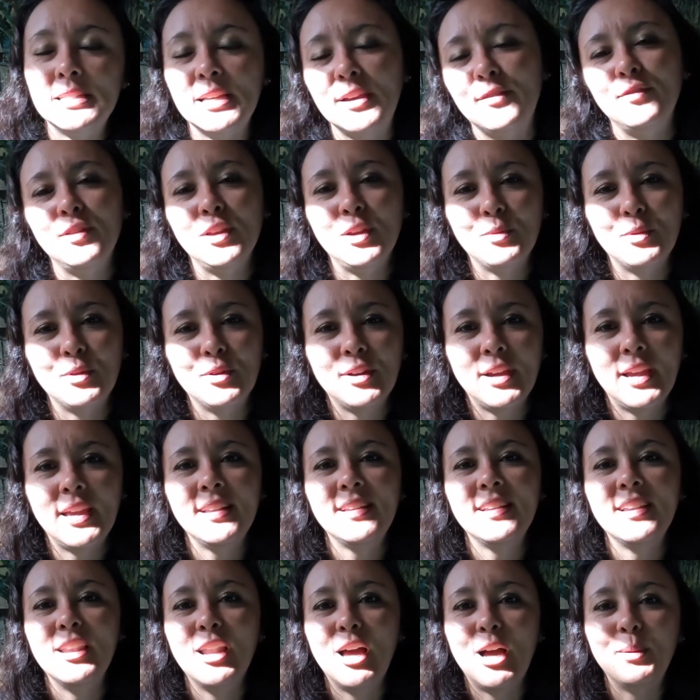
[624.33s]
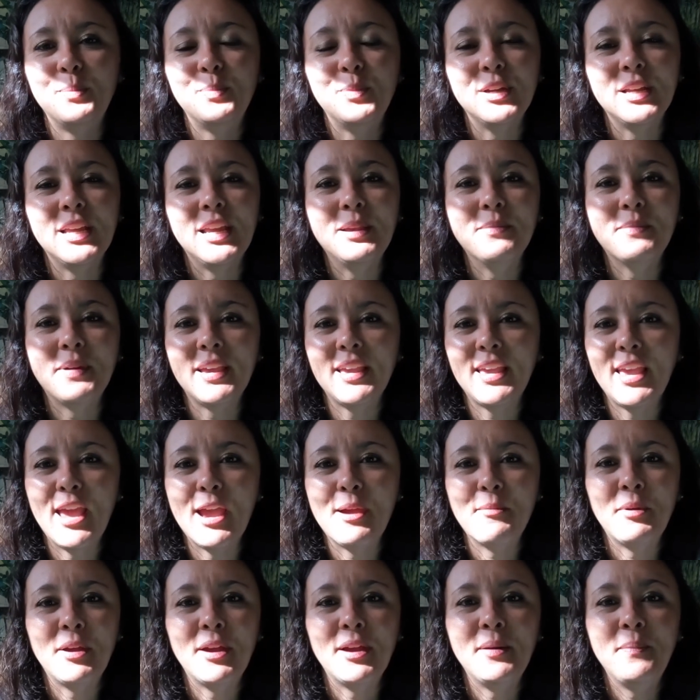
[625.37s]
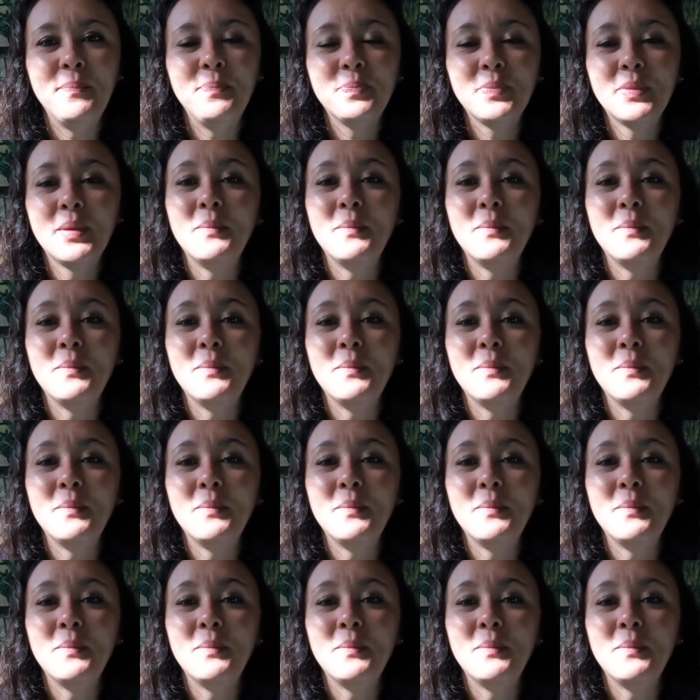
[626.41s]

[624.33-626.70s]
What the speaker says: definitely regret not bringing my camera.